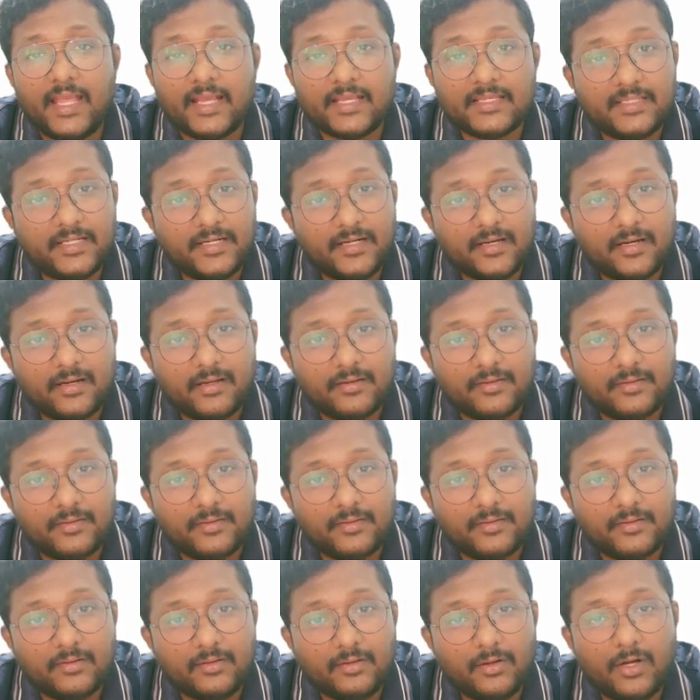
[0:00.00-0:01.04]
etc.
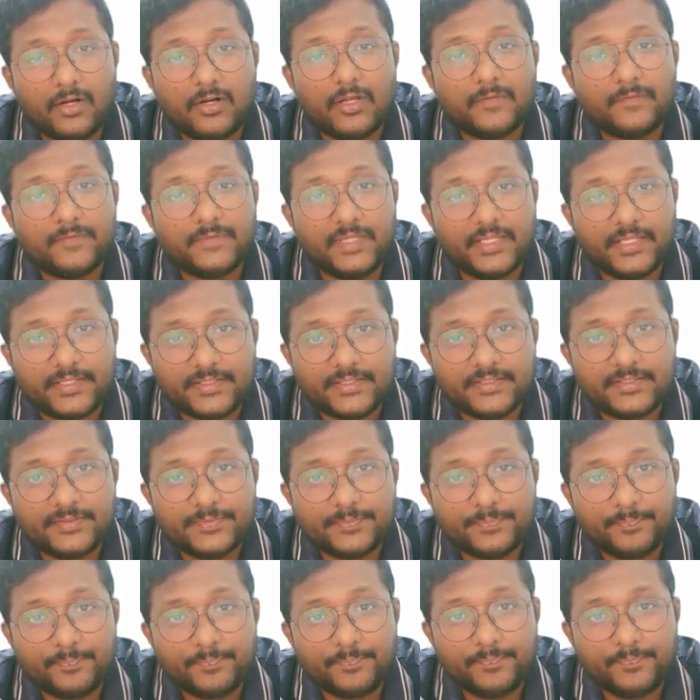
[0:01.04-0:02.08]
Lot of things.